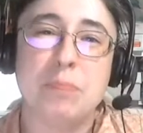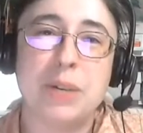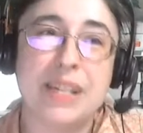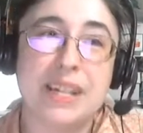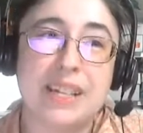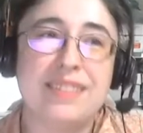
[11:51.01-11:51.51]

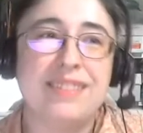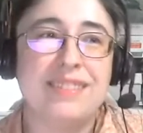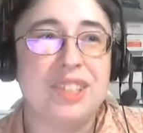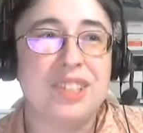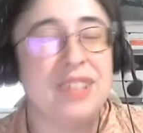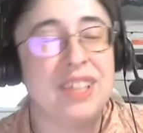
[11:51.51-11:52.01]
but
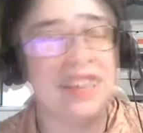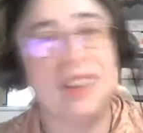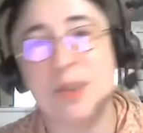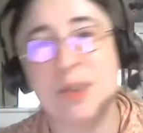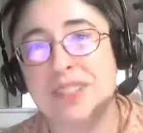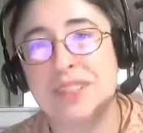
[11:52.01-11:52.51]
you
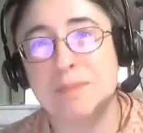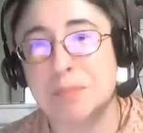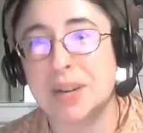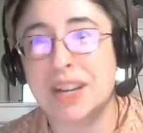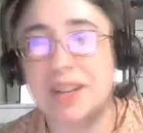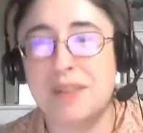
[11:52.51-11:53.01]
can't always
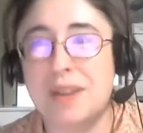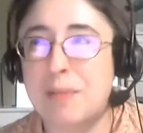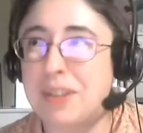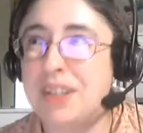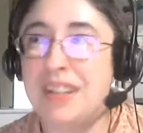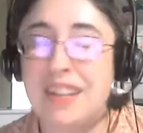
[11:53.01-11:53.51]
buy the fabric